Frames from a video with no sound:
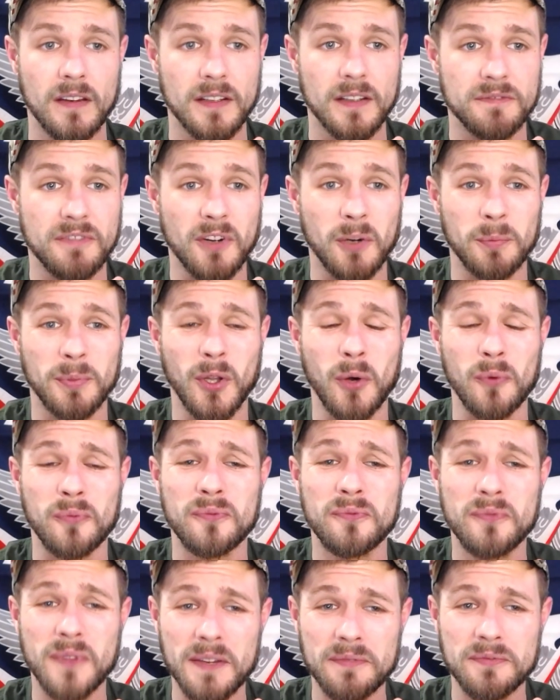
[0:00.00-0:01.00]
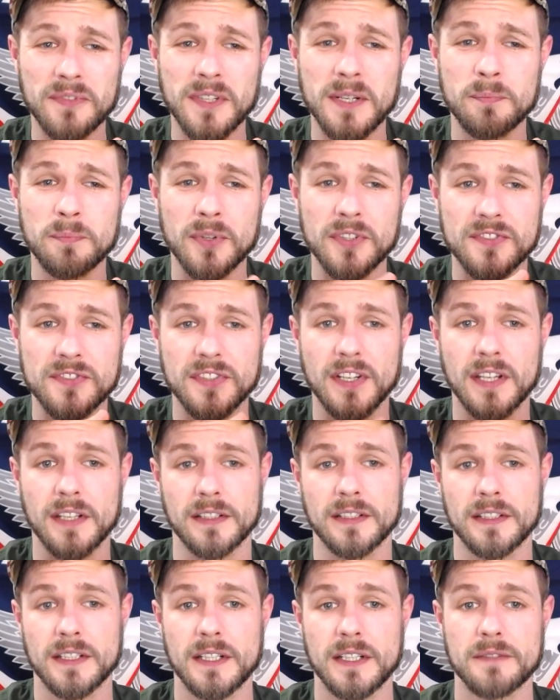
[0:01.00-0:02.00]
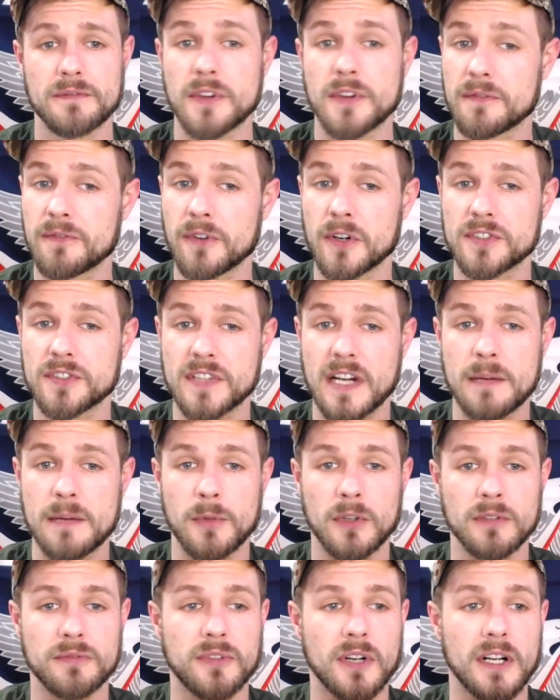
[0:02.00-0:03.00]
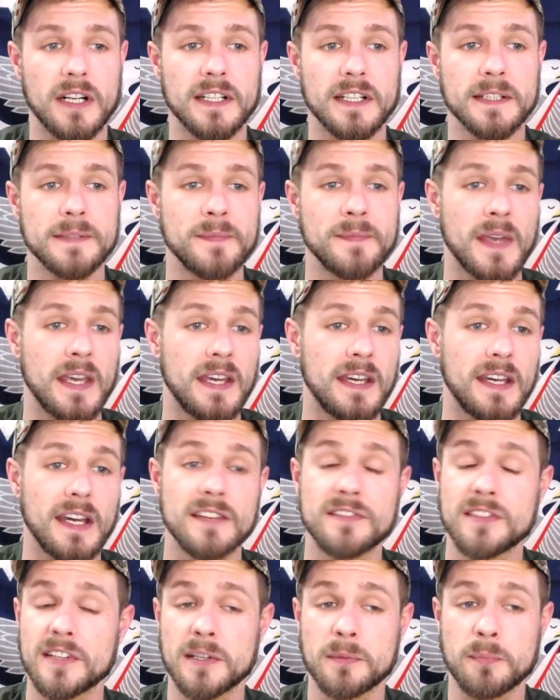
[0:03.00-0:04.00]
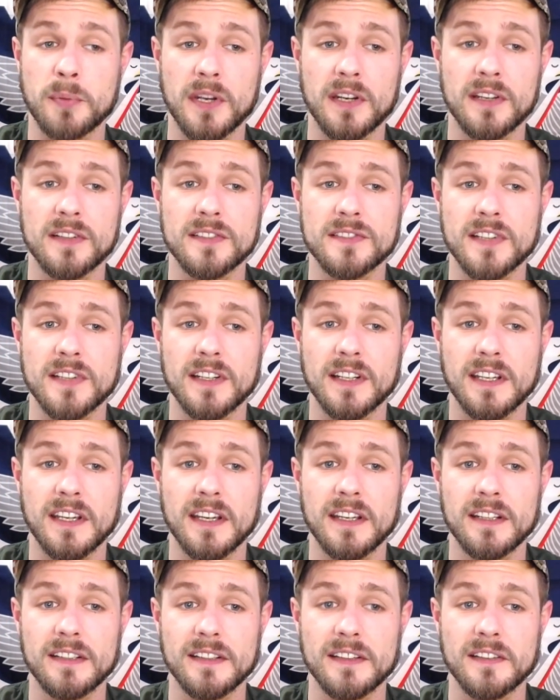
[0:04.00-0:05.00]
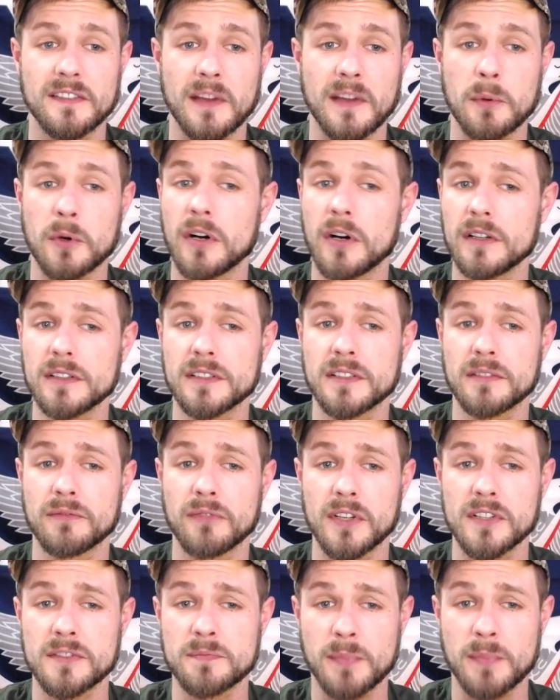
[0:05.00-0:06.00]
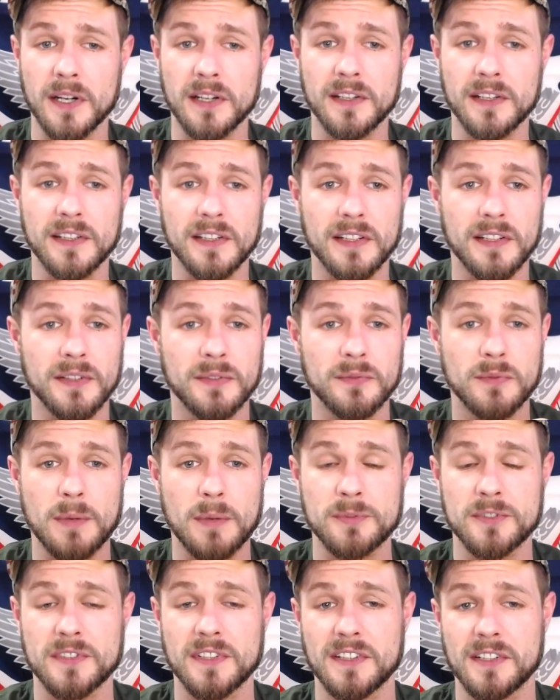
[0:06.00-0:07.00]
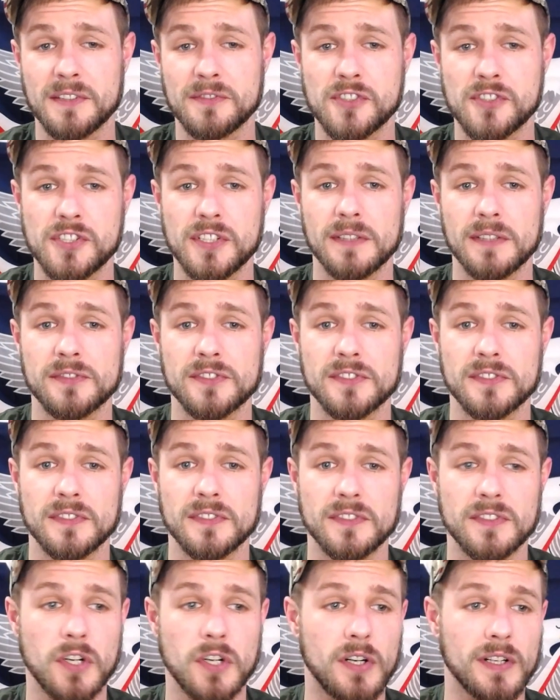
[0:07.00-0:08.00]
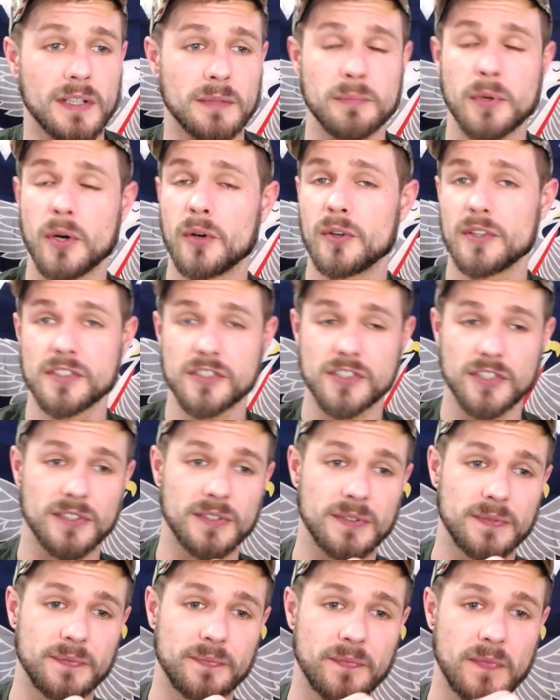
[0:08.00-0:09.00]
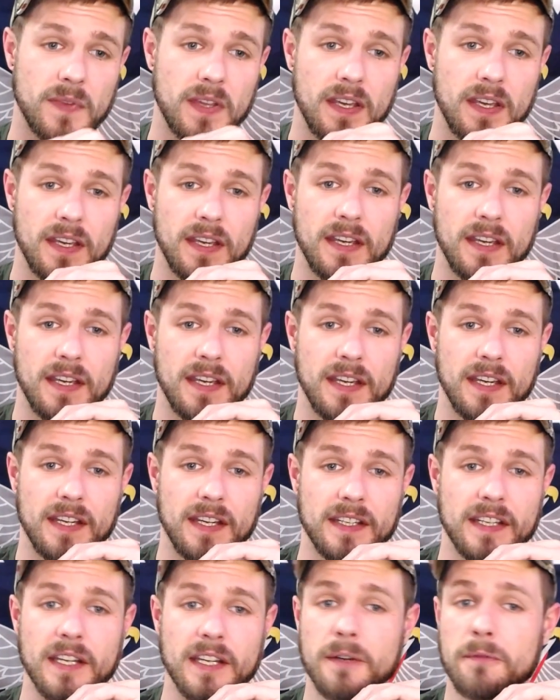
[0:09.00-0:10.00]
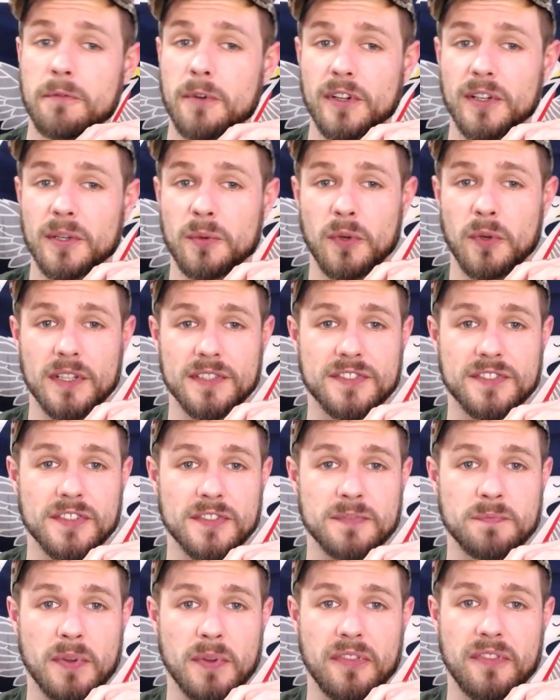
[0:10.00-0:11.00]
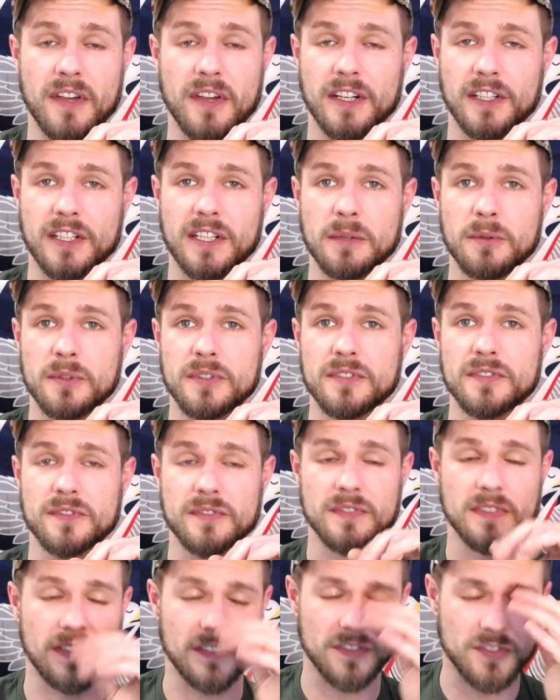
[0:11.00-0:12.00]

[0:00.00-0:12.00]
fell below 50% for the first time on Friday, as independents indicate they were unconvinced by Representative Schiff's dog and pony show. Yeah, it really was just pathetic. It was